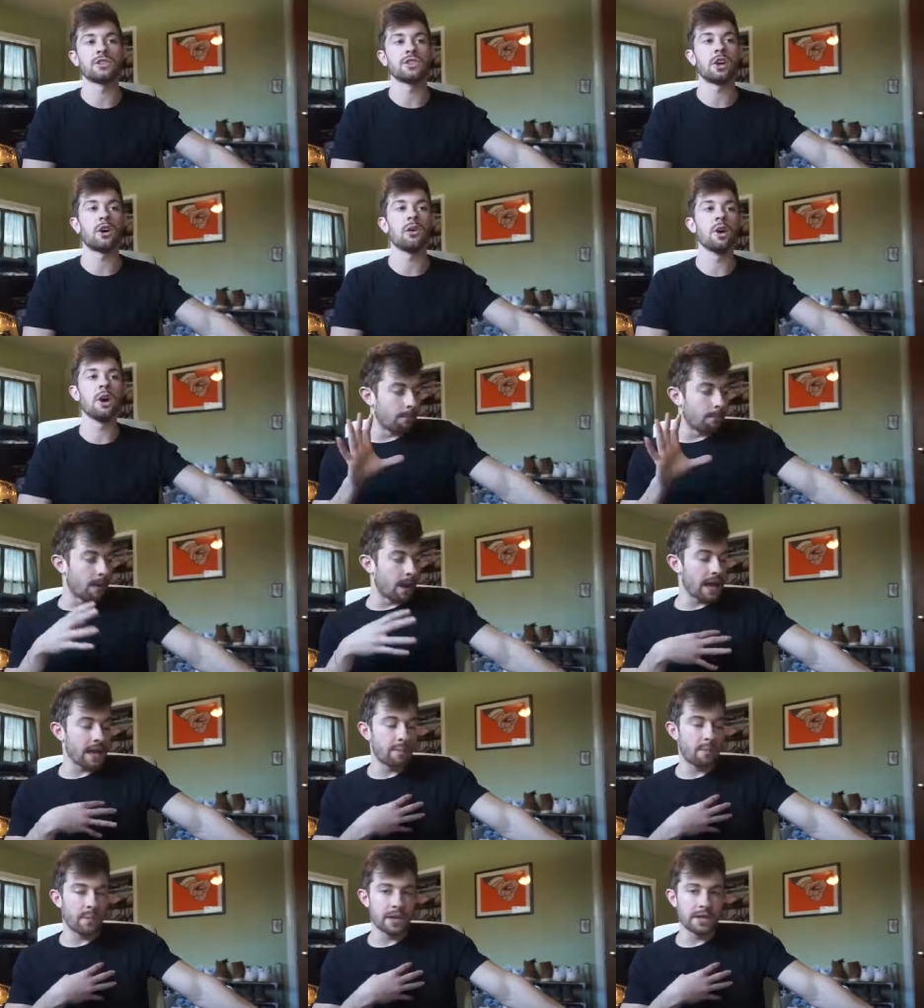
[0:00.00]
So
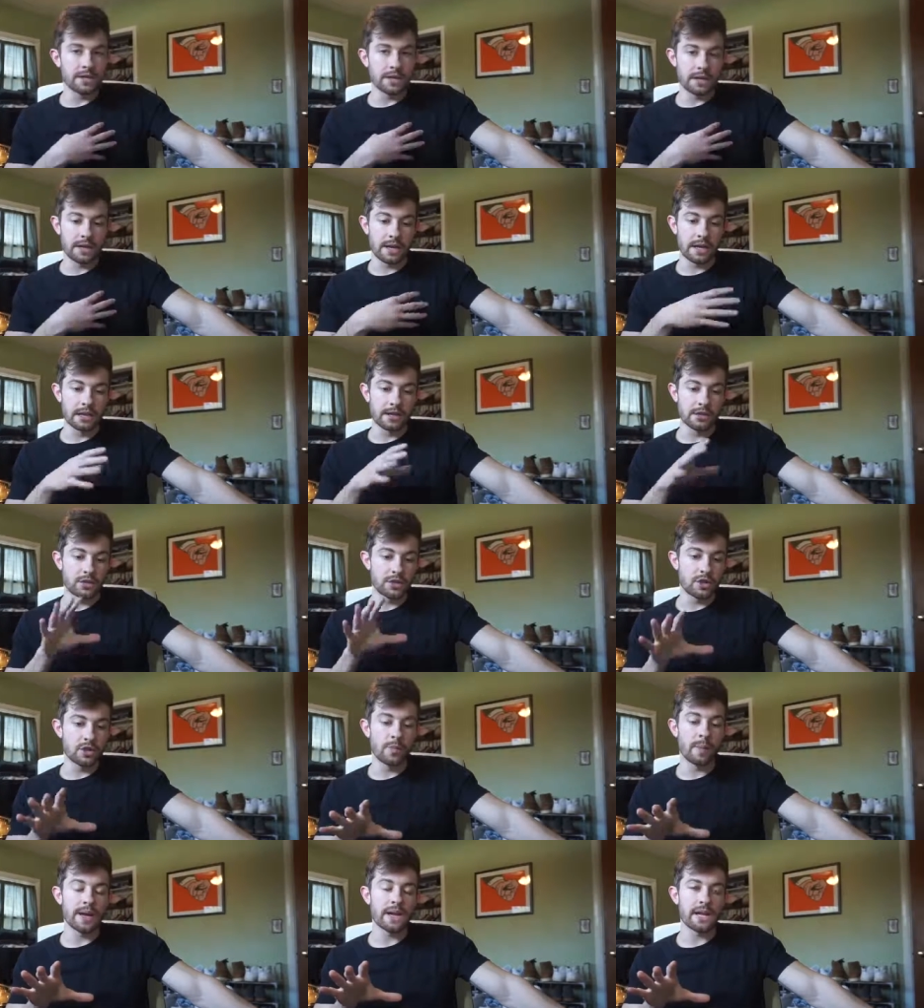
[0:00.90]
my opinion is
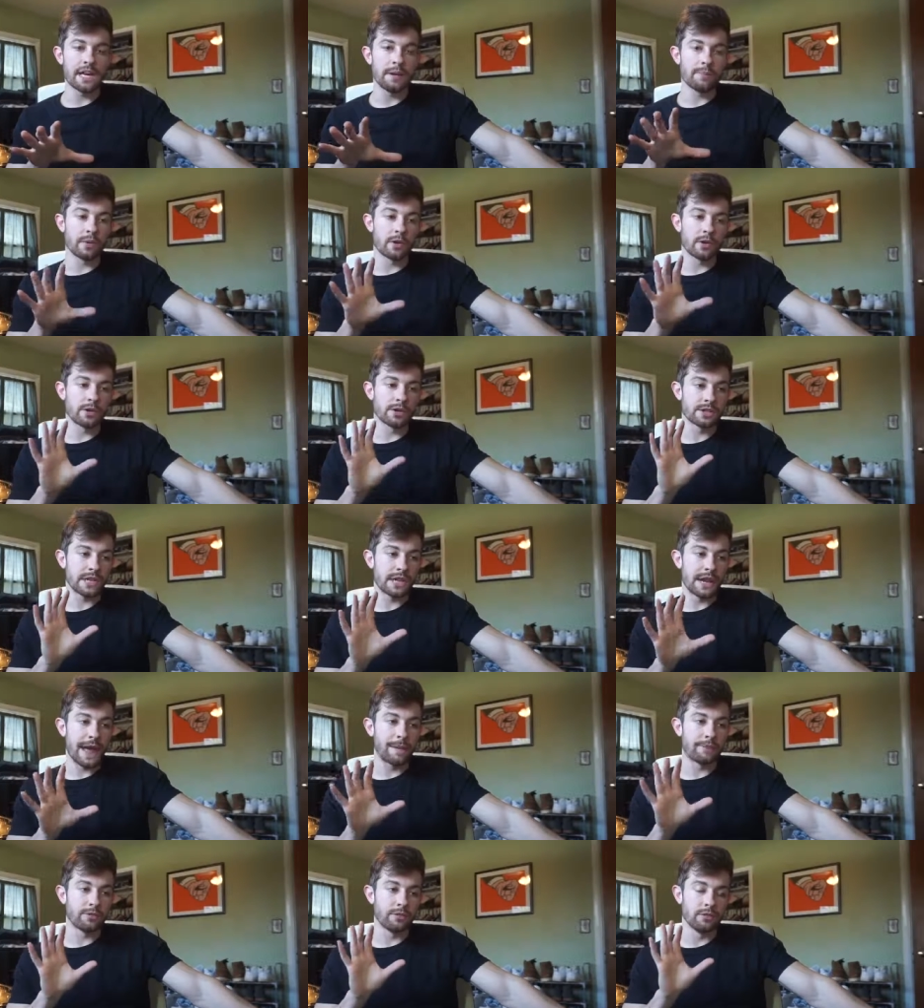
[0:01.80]
too many keepers can
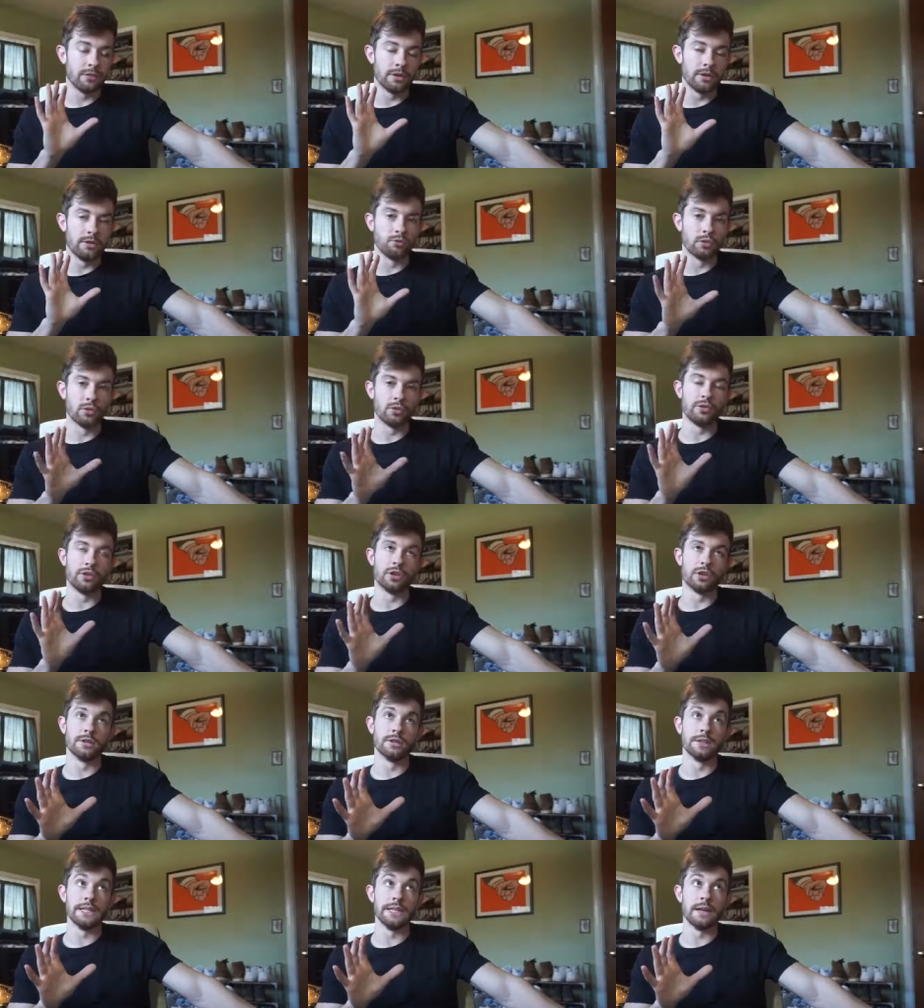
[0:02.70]
absolutely ruin
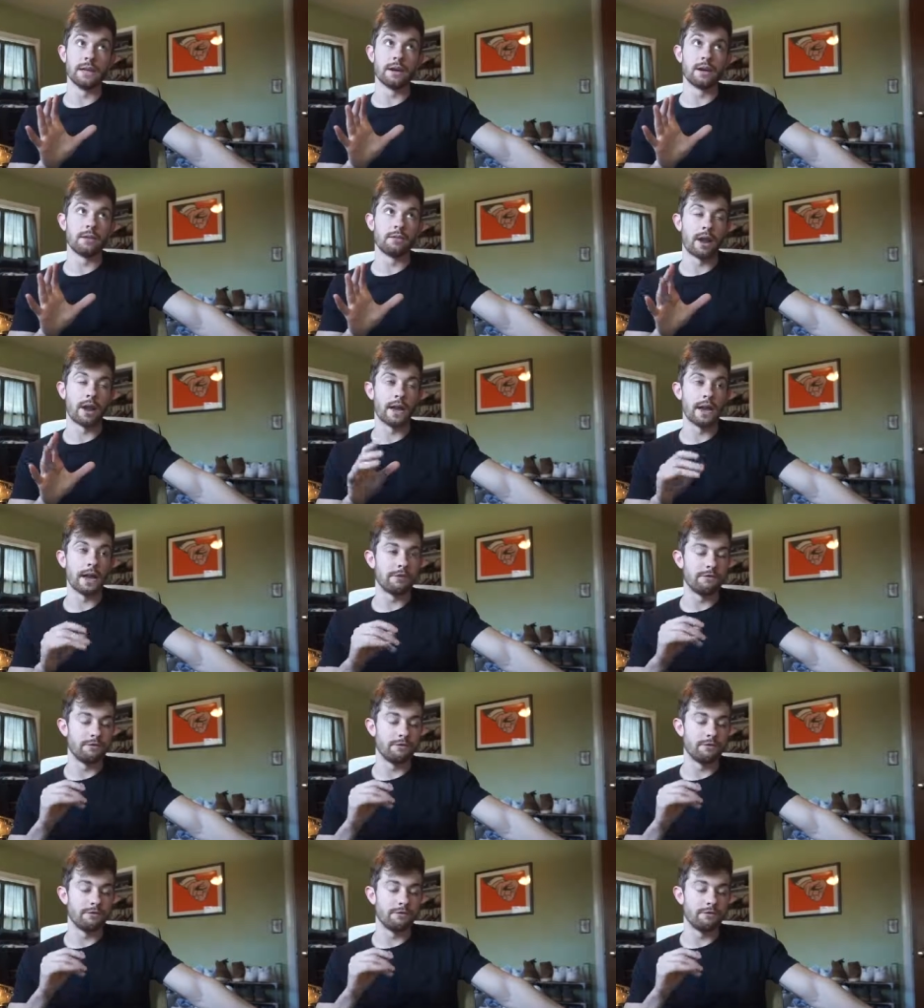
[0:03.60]
your league, right?